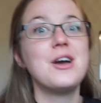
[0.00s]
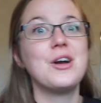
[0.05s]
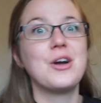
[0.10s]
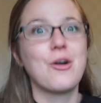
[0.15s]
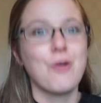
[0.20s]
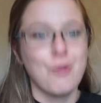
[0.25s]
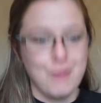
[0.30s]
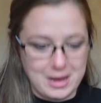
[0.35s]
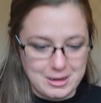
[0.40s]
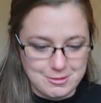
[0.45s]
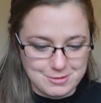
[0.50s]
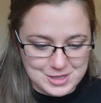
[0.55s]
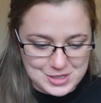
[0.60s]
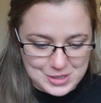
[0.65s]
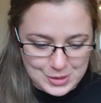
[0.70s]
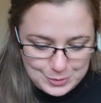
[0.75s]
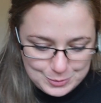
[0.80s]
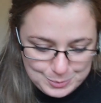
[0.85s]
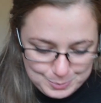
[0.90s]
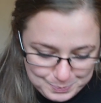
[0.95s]
Great
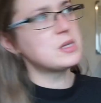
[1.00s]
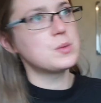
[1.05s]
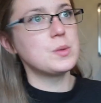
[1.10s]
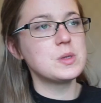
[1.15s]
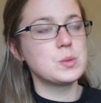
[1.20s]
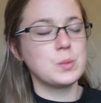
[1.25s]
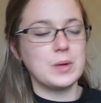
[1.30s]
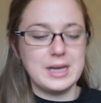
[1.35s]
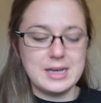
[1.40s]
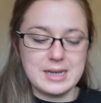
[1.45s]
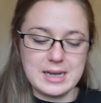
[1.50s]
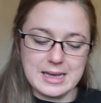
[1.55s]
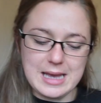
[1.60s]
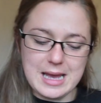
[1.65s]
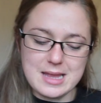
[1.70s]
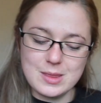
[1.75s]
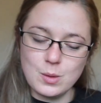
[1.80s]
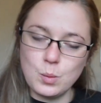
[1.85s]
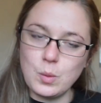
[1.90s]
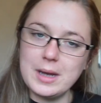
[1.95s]
result. This one's weird.
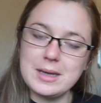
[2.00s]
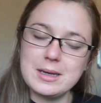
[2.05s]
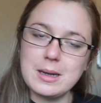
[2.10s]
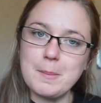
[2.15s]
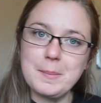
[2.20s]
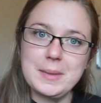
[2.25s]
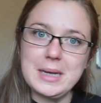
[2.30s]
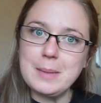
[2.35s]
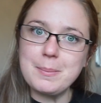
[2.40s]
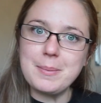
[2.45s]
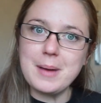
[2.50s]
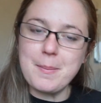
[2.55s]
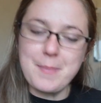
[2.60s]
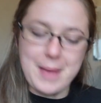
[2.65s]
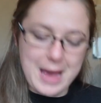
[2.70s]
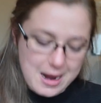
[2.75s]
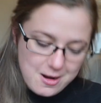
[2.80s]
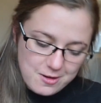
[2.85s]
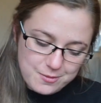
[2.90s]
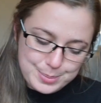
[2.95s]
Again, the White Company, but a
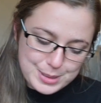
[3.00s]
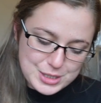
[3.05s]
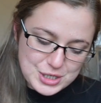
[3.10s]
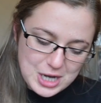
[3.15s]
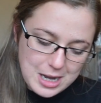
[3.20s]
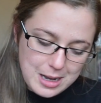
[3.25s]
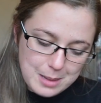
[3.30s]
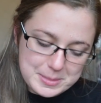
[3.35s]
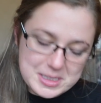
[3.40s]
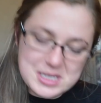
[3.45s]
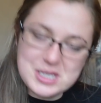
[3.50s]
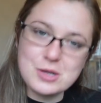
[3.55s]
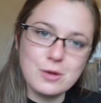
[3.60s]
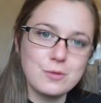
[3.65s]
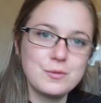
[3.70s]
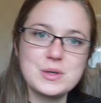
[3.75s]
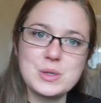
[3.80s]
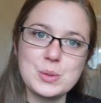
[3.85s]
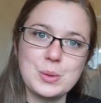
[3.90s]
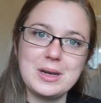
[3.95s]
pair of pajamas
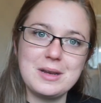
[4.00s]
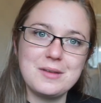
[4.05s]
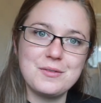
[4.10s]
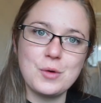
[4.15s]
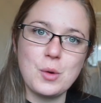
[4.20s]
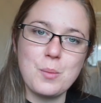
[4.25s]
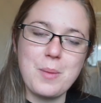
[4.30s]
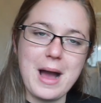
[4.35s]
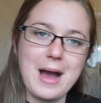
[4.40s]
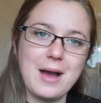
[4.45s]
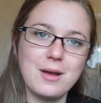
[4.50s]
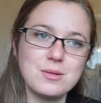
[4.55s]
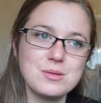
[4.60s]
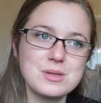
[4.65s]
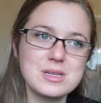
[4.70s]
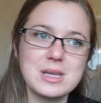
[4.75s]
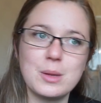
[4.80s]
sold for £24.